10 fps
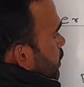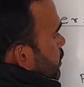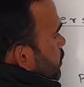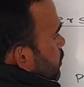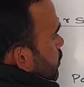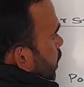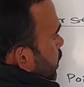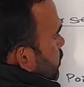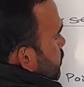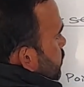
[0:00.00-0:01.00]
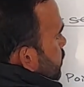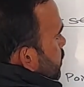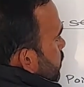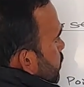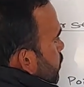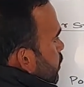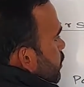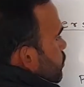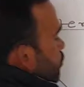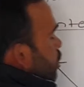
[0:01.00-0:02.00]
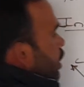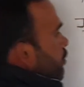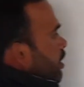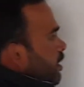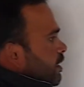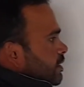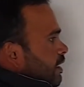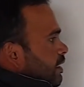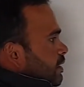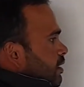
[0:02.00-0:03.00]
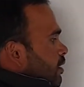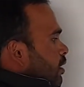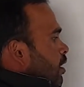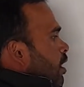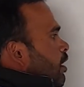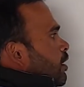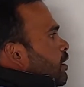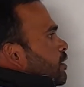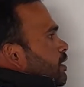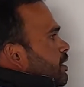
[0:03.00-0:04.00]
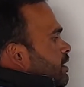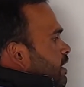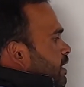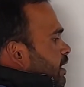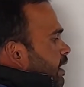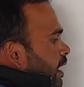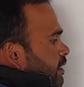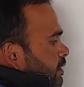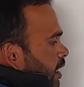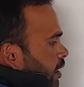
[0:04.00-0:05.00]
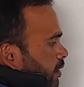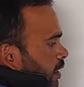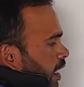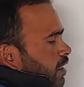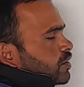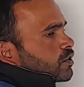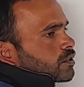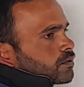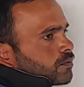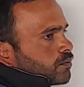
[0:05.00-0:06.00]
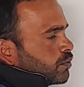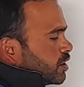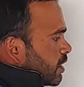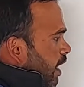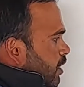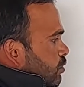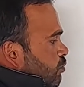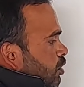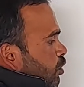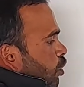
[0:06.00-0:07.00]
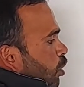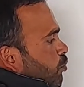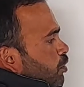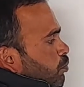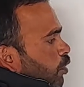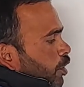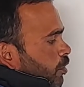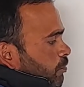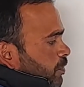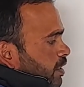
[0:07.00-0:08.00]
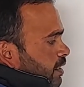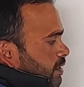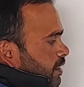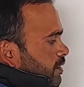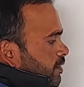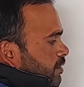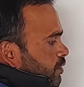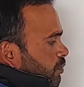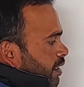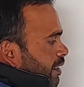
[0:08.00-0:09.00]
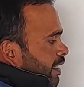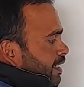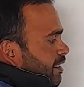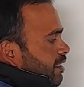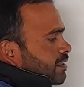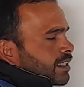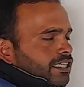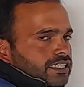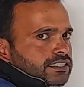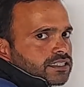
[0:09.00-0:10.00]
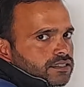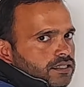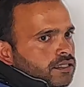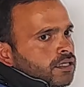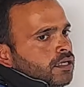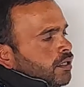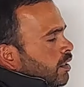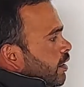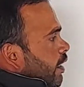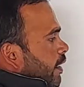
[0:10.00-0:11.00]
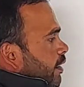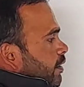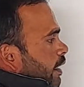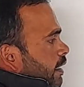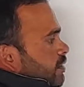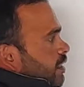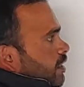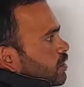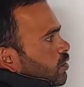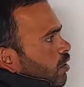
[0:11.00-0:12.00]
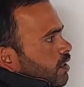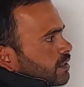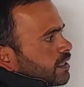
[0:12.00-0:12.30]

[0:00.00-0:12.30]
this is line CD. These will never intersect each other. Intersecting lines are the lines which has one common point of intersections where they intersect each other, and hence that is called as